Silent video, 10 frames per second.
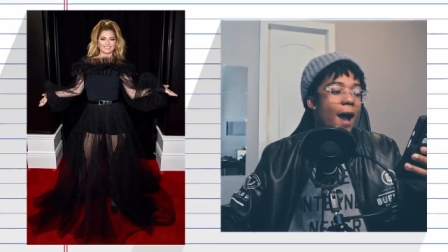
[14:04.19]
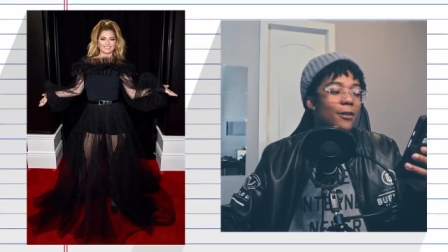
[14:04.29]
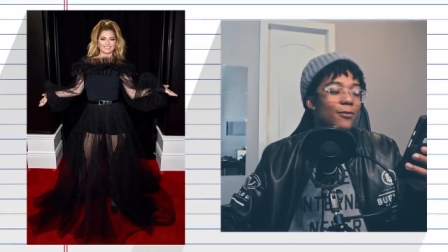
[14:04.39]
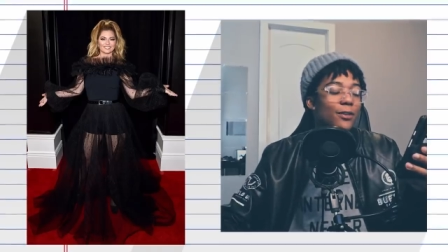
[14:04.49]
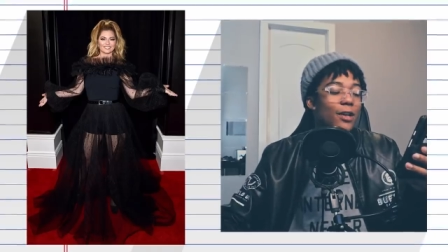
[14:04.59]

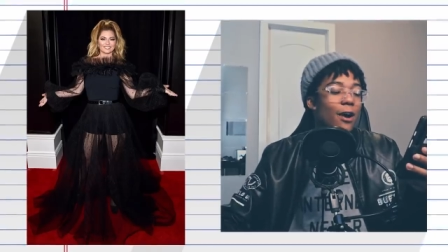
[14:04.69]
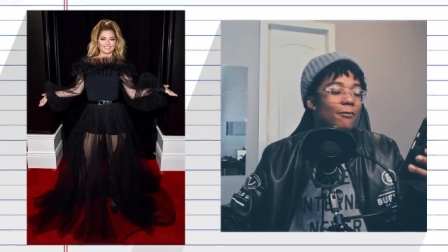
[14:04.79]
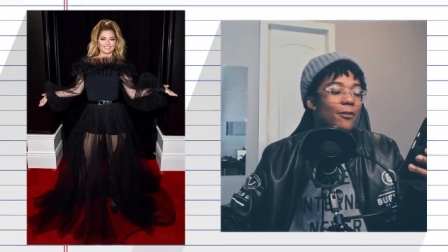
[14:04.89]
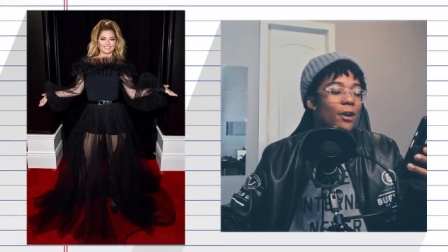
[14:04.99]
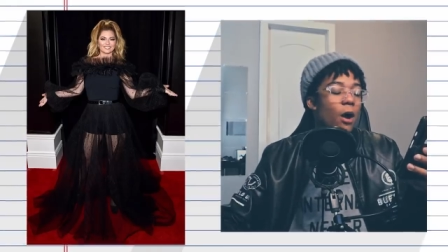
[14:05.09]
As for the
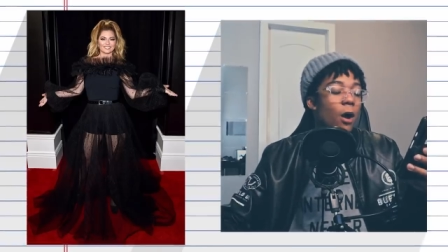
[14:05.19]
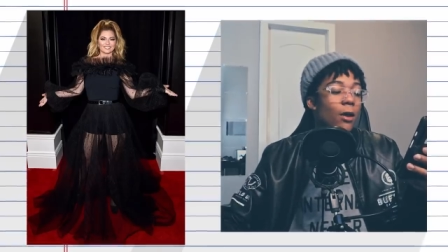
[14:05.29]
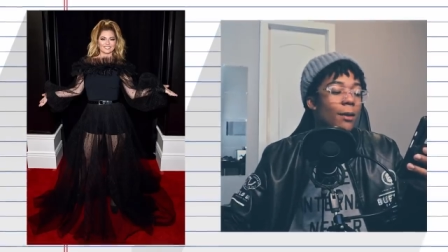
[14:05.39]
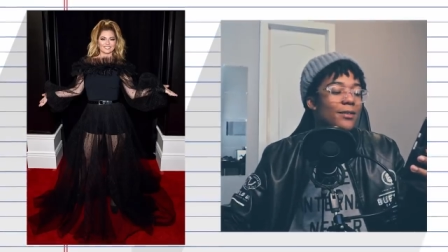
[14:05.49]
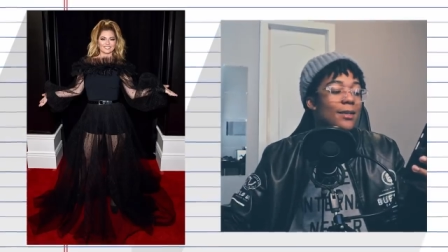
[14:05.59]
outfit,
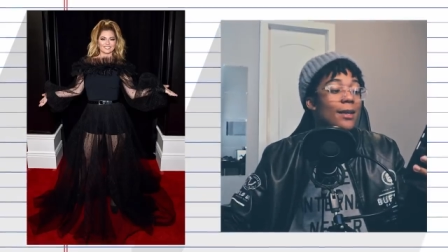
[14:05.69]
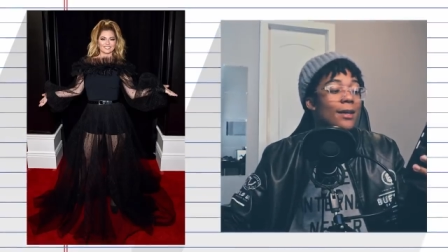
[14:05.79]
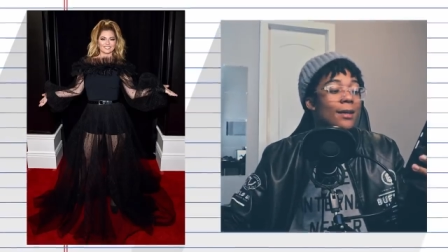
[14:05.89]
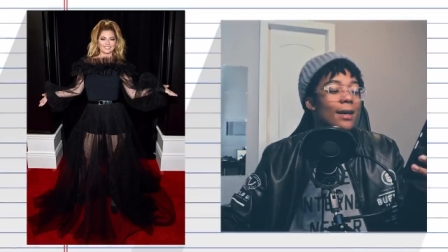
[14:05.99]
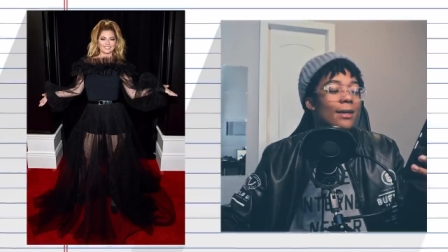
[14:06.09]
all I'm
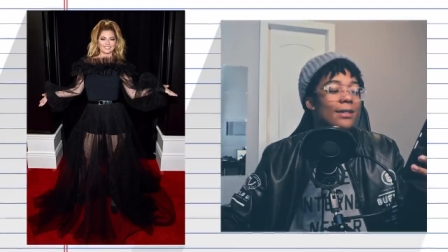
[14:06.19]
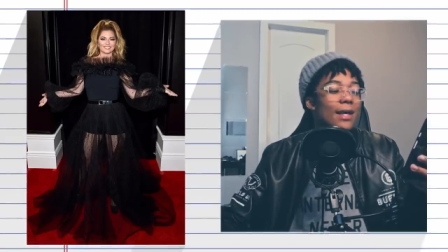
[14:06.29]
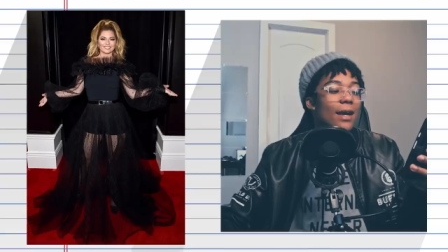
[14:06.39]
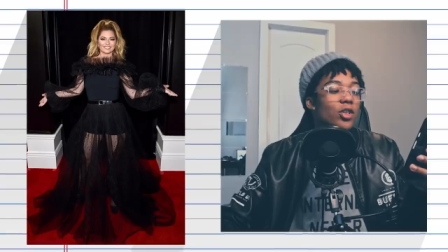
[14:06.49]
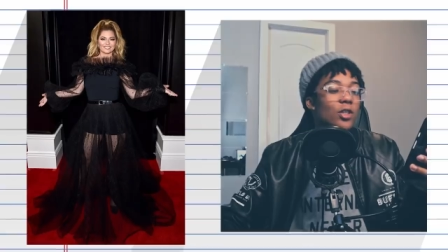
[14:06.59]
saying is
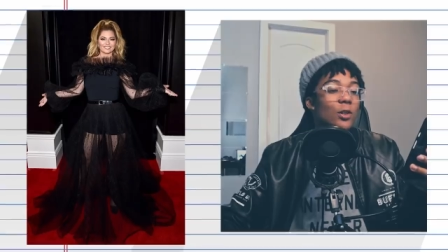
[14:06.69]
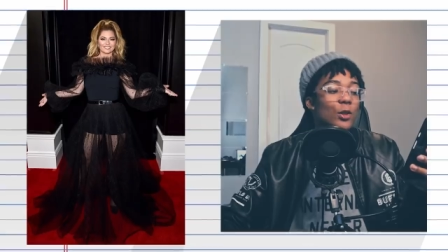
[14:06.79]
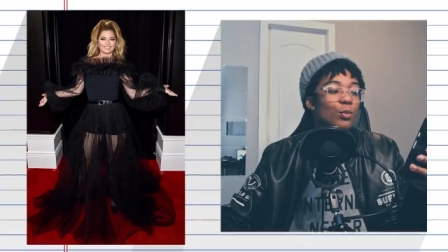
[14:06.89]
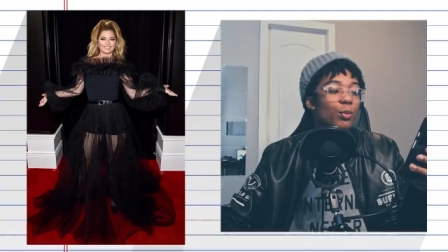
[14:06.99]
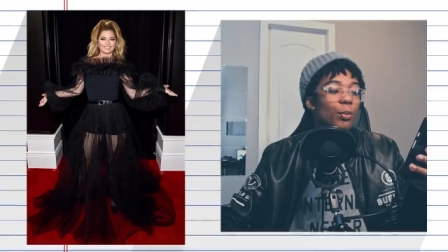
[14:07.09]
that
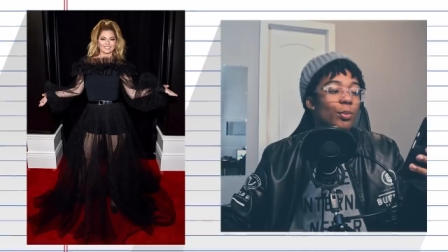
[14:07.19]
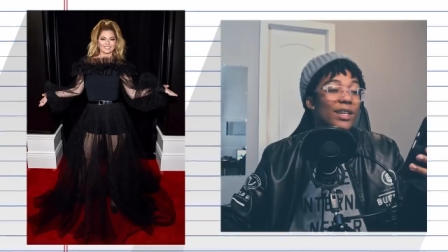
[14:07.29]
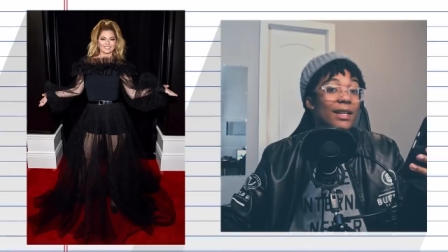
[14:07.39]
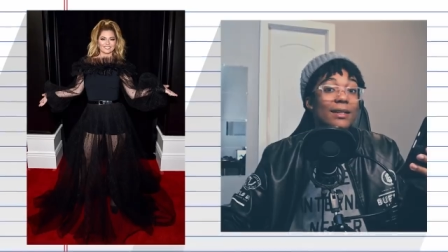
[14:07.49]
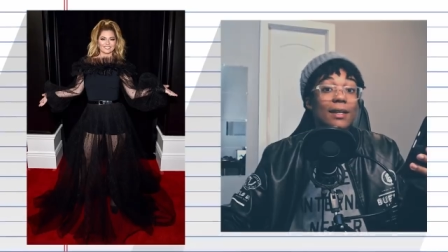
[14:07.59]
she's
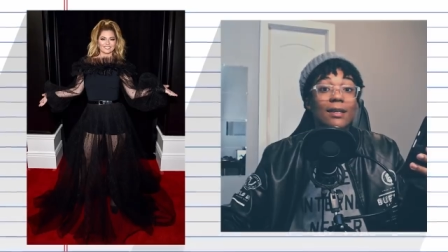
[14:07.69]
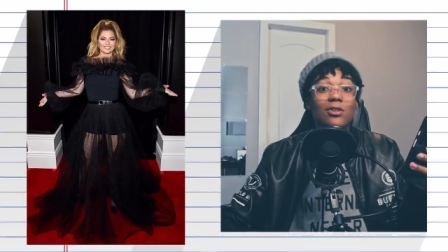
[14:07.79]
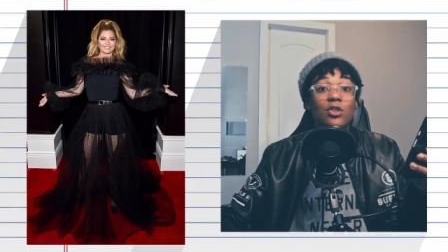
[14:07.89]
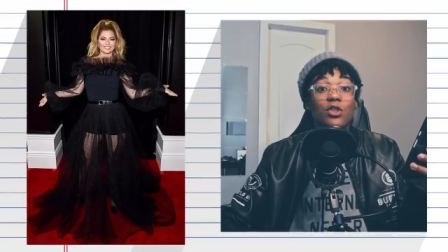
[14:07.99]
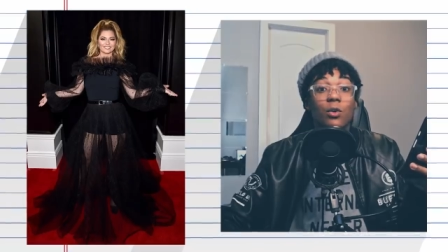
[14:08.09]
blending
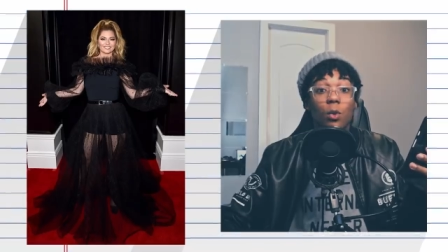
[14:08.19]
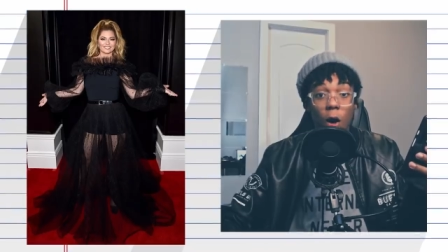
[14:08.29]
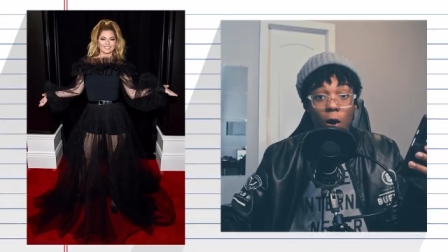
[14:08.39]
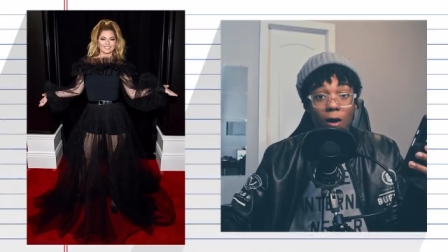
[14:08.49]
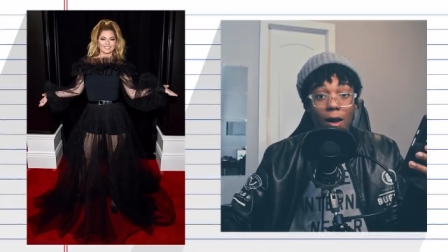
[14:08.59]
into the
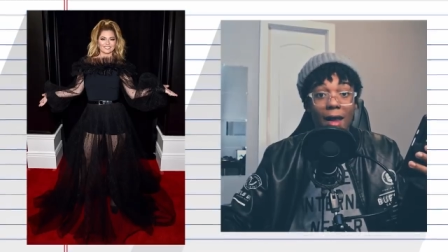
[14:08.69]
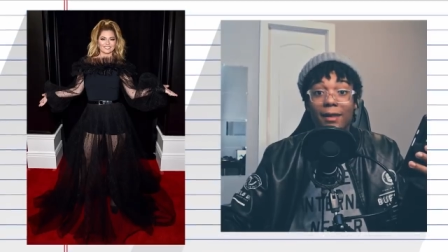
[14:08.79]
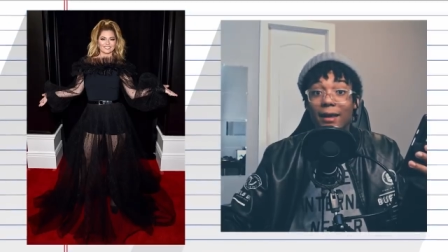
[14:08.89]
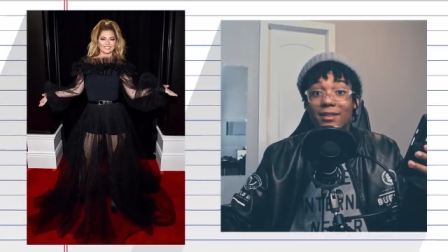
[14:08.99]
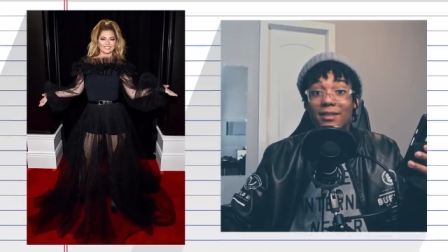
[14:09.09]
wall,
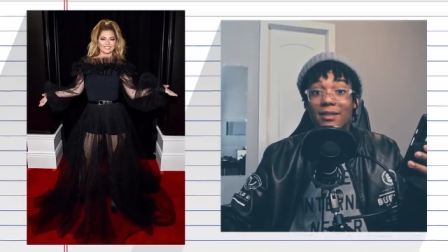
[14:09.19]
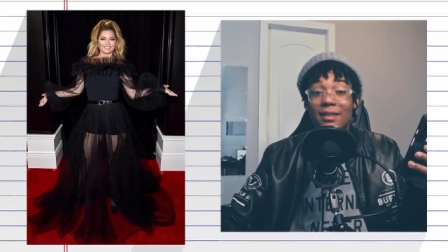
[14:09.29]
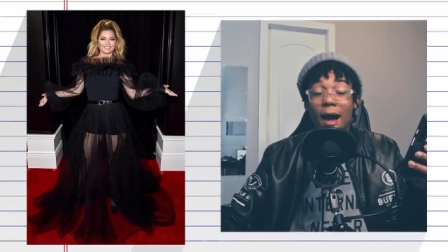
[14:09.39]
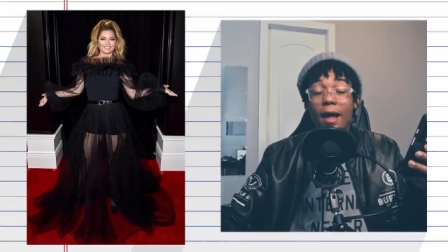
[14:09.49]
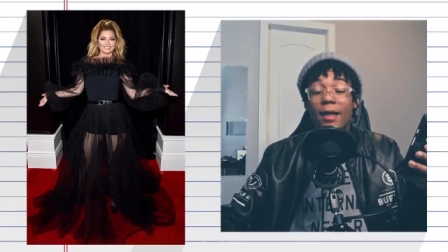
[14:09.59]
and that's
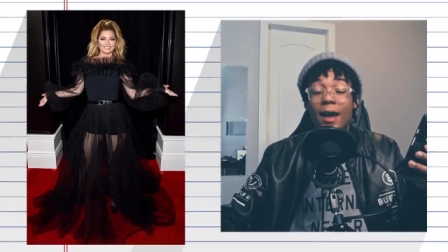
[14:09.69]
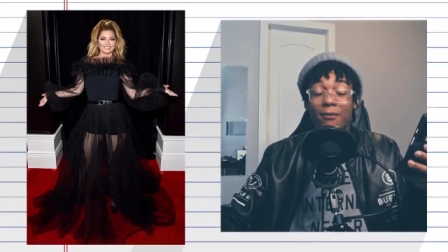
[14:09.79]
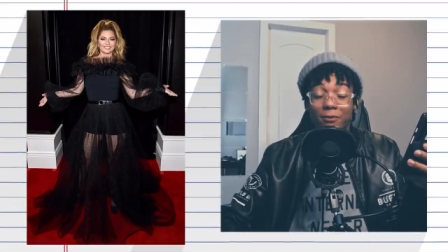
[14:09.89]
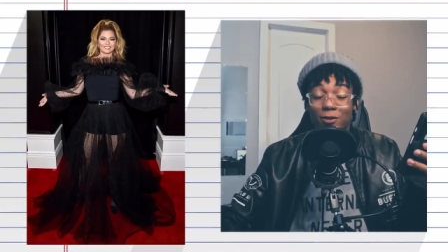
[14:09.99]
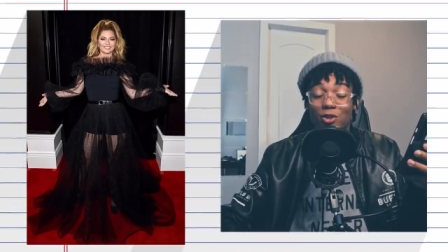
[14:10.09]
not
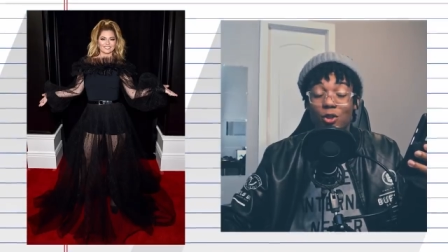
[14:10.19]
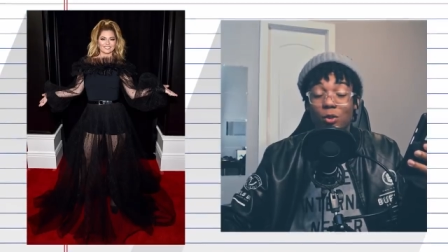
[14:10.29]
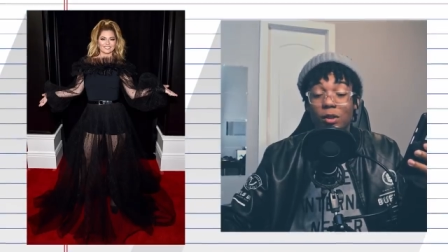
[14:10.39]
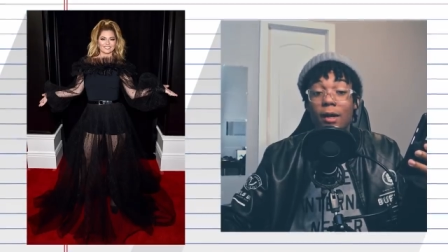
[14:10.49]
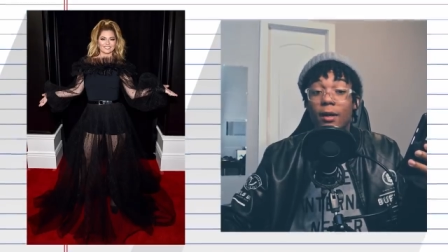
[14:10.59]
ever
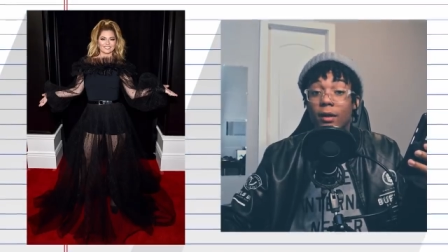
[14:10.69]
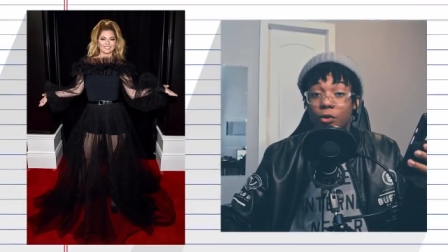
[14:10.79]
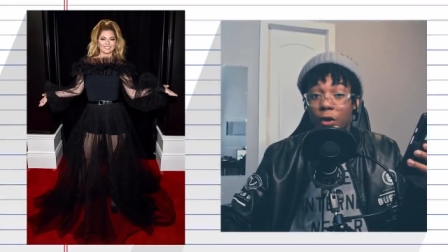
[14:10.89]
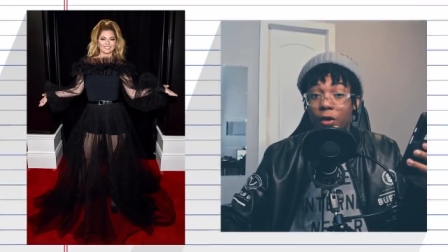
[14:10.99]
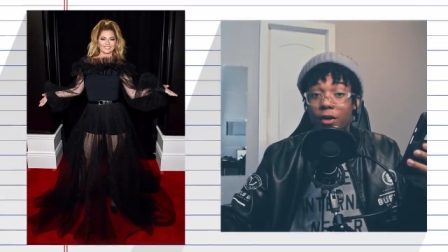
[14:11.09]
generally a
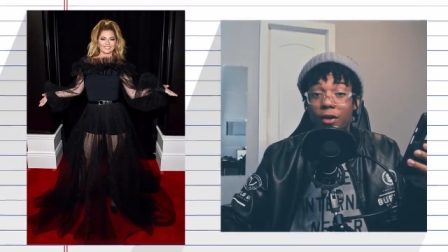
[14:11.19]
good look.